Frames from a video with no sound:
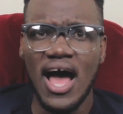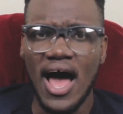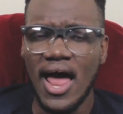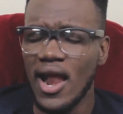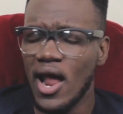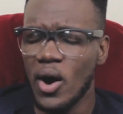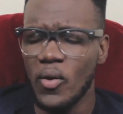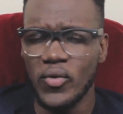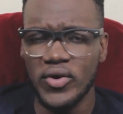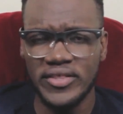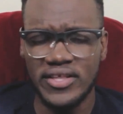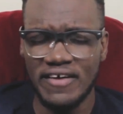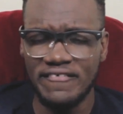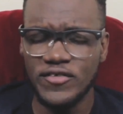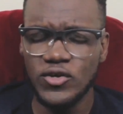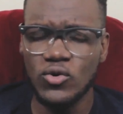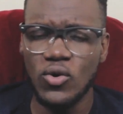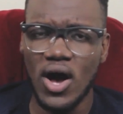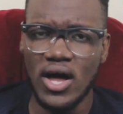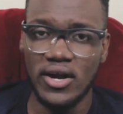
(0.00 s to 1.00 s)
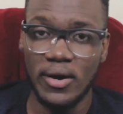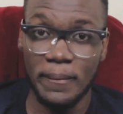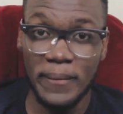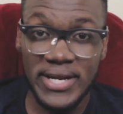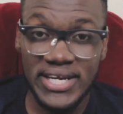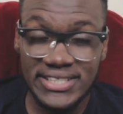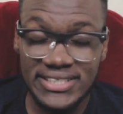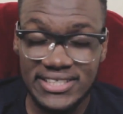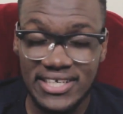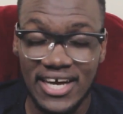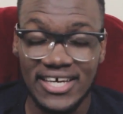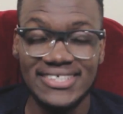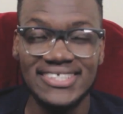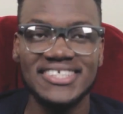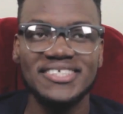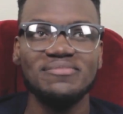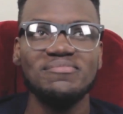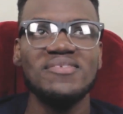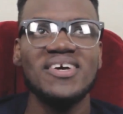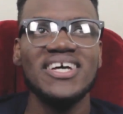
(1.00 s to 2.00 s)
along with a few other
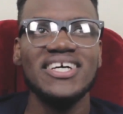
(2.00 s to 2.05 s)
ministers.